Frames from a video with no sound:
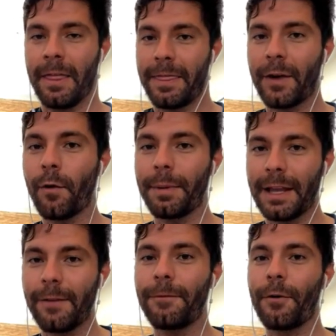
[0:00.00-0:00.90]
then we'll be
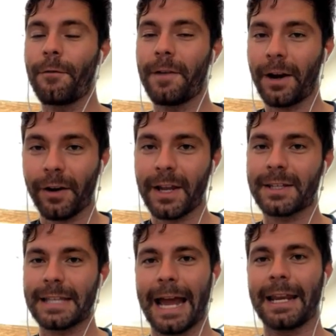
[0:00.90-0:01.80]
in for a very
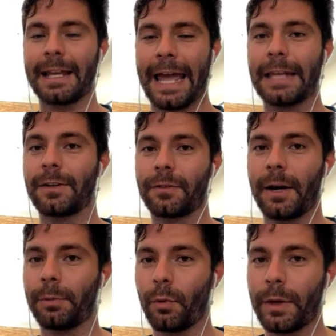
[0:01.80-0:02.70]
exciting end of
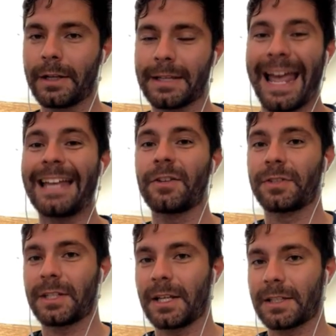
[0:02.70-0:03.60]
couple of weeks, end of
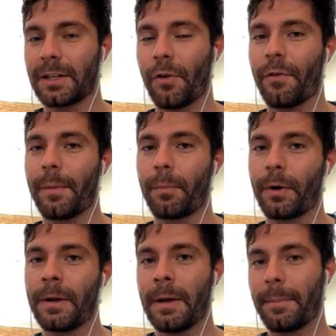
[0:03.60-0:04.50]
season November.